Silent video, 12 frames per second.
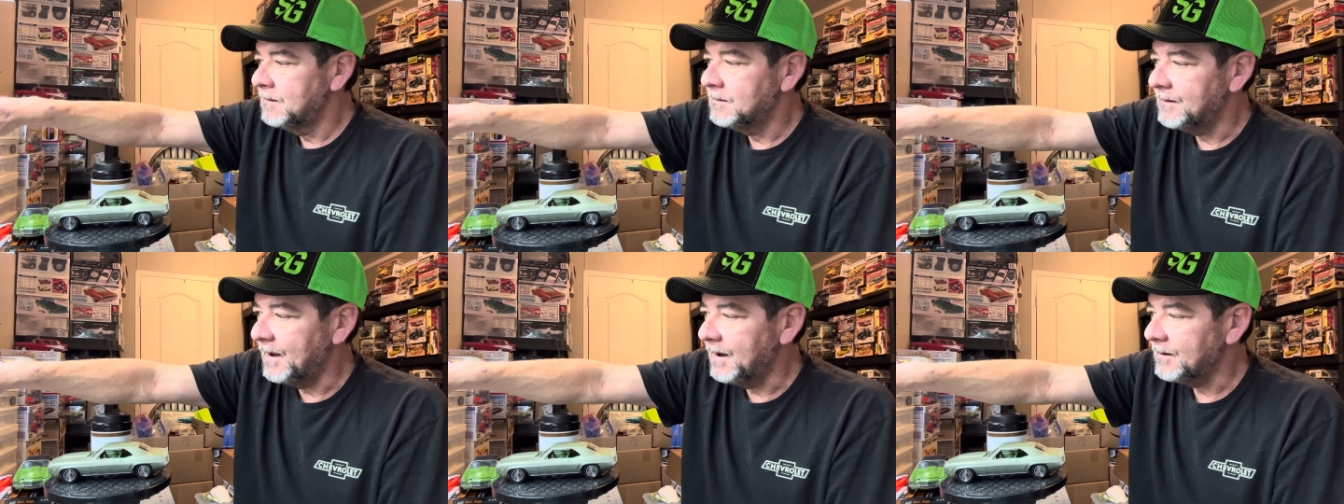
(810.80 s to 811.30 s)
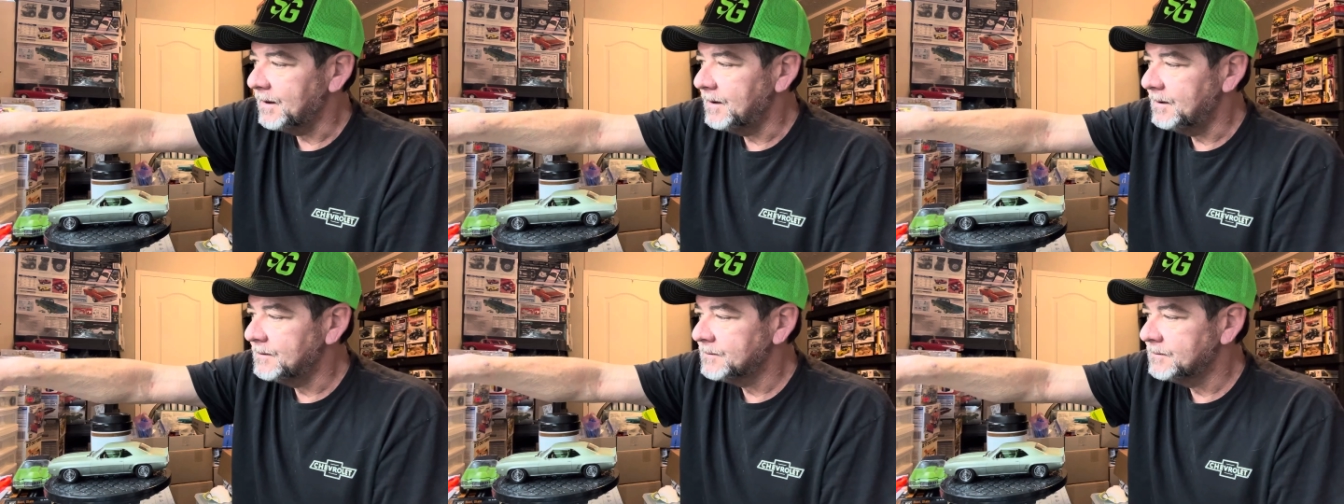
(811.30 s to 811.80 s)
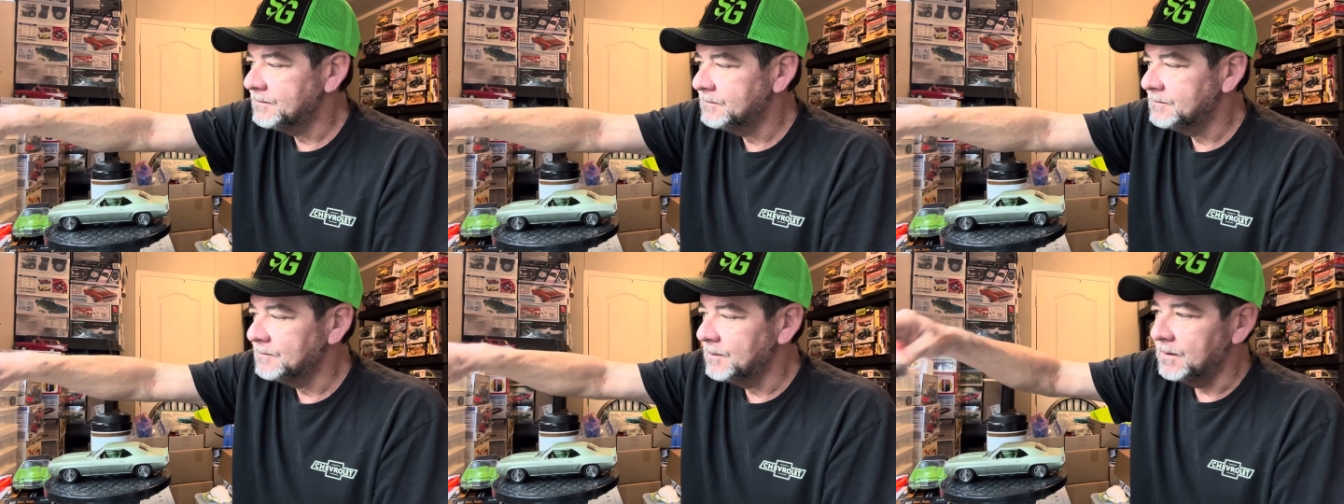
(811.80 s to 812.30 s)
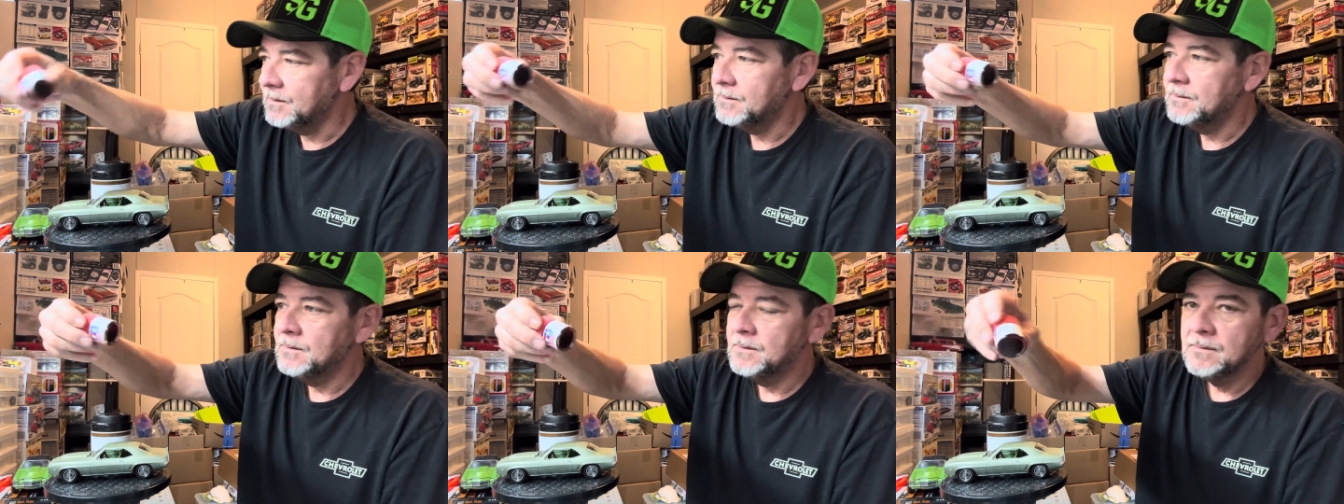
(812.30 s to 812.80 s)
Nowadays, look,
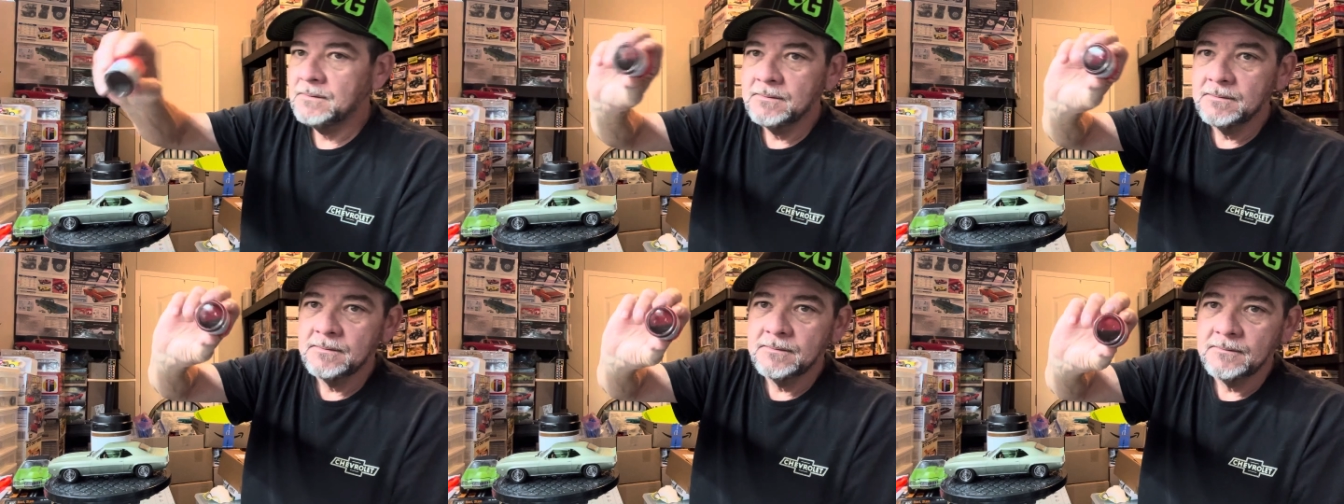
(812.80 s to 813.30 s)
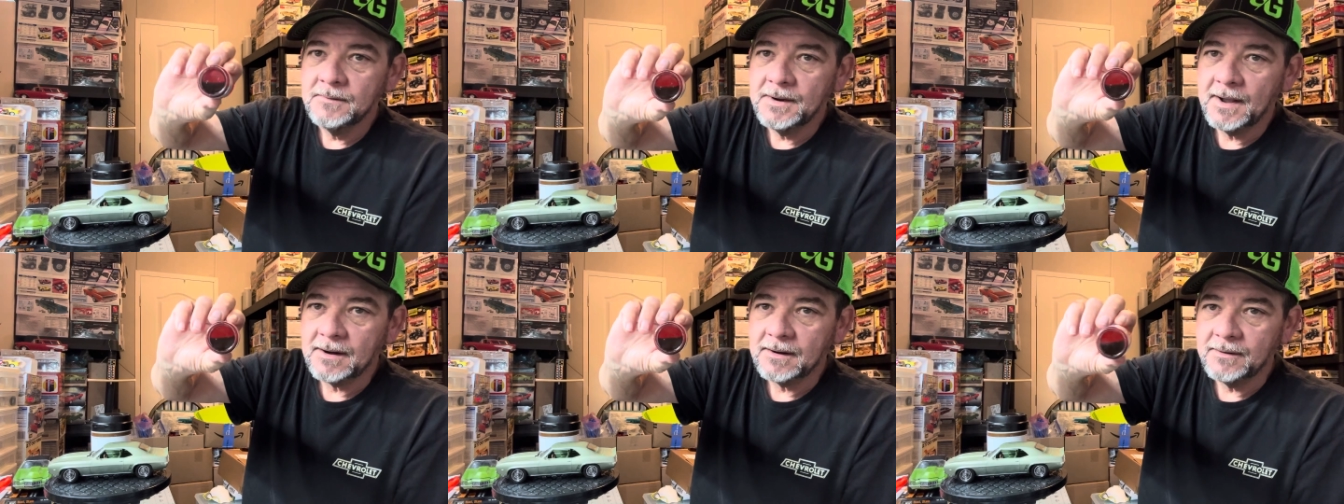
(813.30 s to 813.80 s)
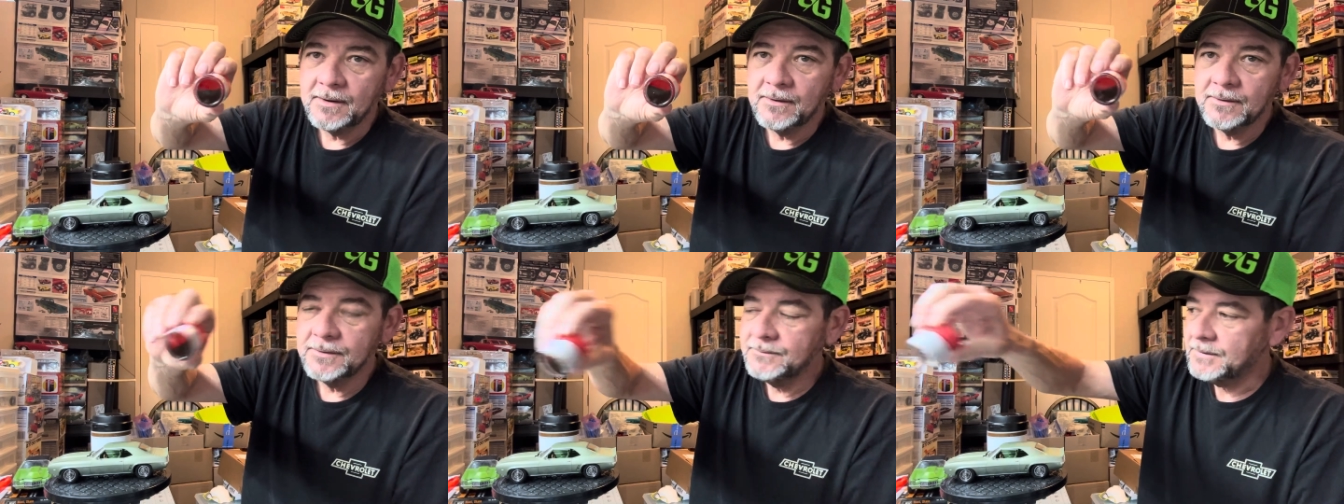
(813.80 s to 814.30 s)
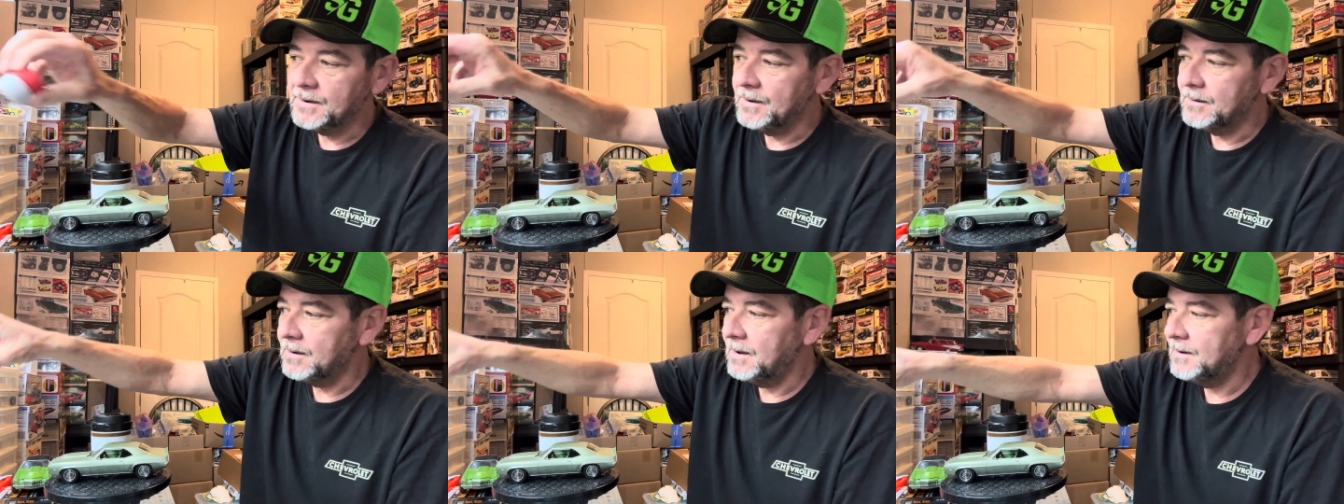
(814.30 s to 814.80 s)
we got clear to do
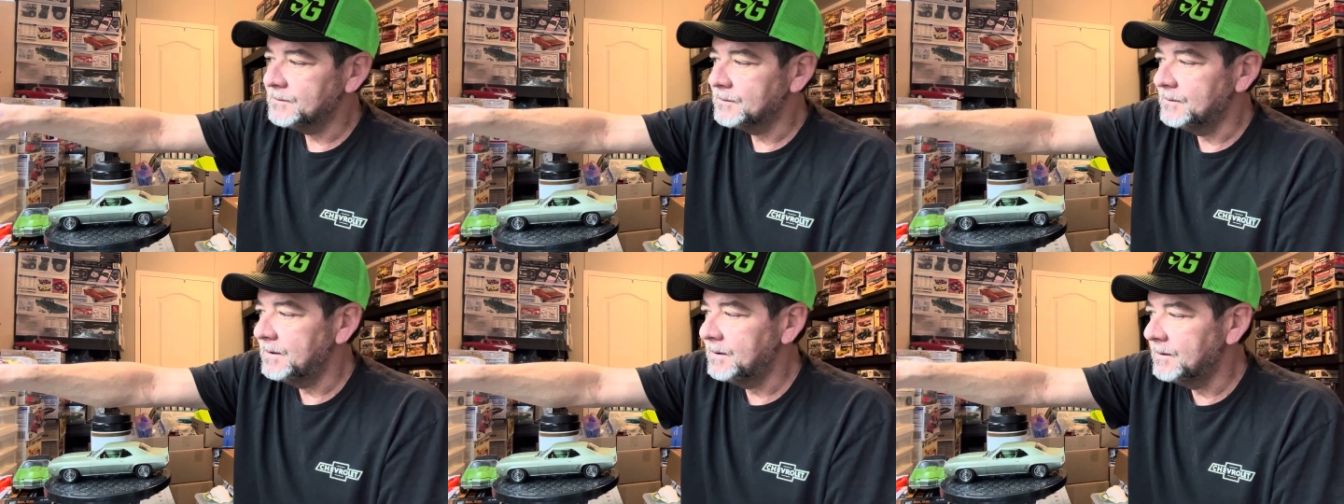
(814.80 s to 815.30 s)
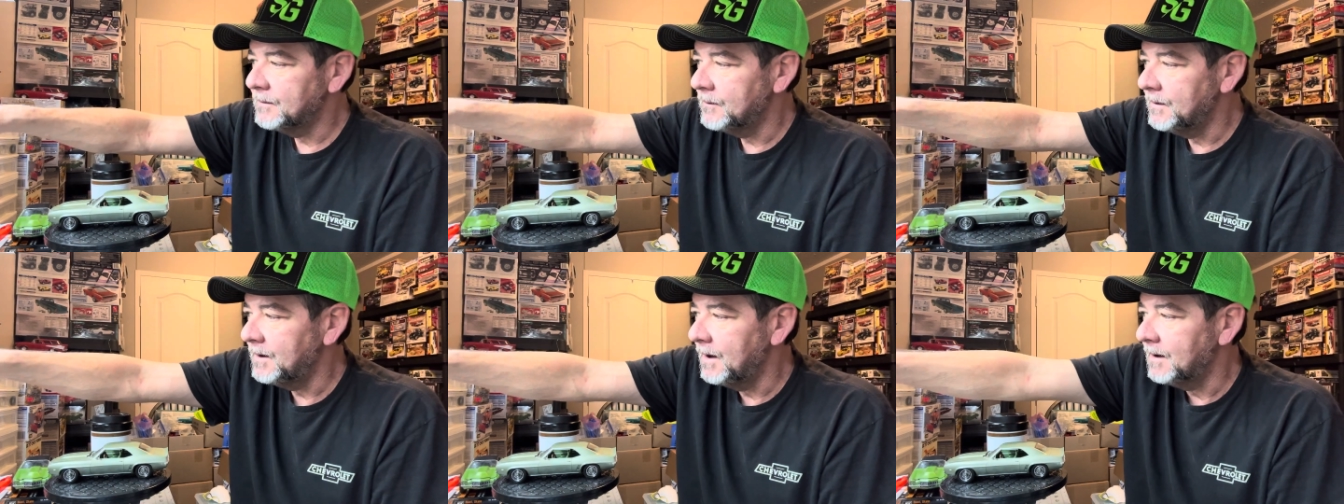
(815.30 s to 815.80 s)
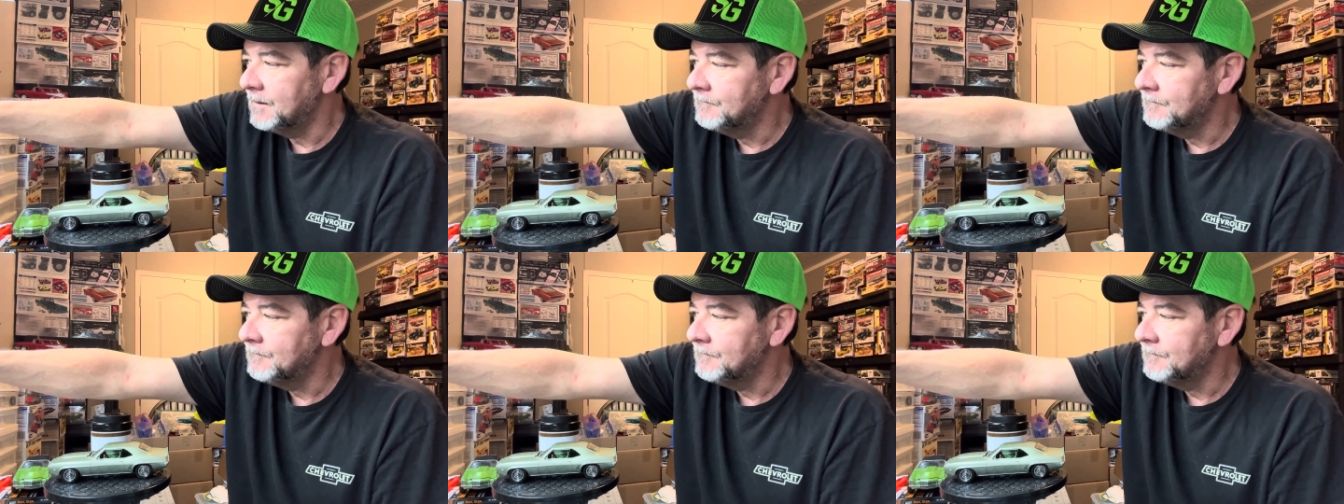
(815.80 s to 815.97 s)
tail lights with. We got